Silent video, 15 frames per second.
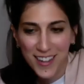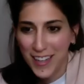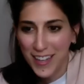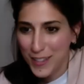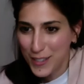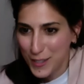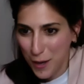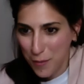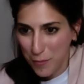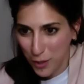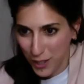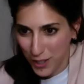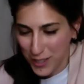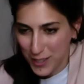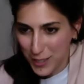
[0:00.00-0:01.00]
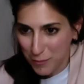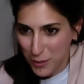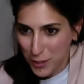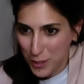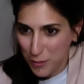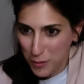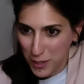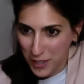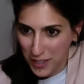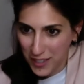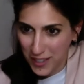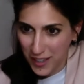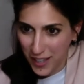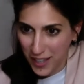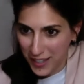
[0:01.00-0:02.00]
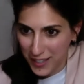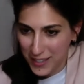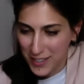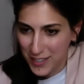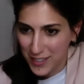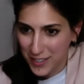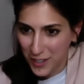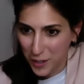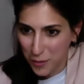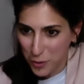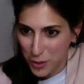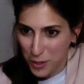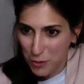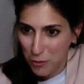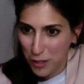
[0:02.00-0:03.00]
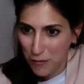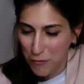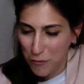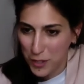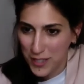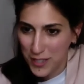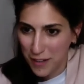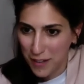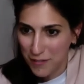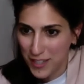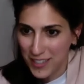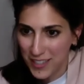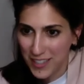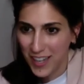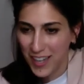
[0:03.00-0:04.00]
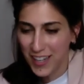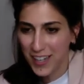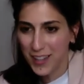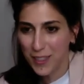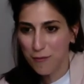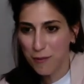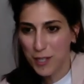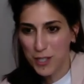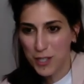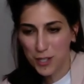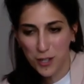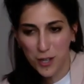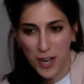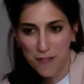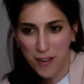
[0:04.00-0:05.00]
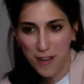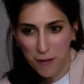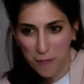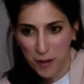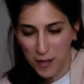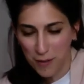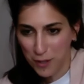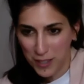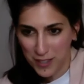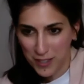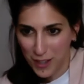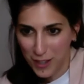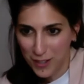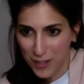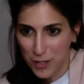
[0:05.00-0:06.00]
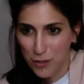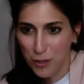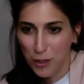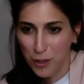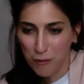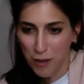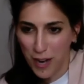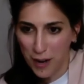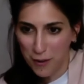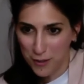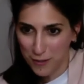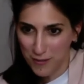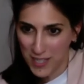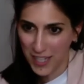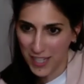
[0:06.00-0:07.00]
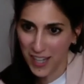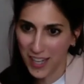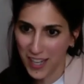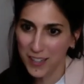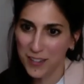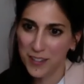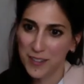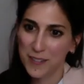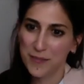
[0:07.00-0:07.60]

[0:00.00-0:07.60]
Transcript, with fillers: in the summer, it seems to be light almost 24 7. And in the winter, you have how many, what, two to three hours of daylight.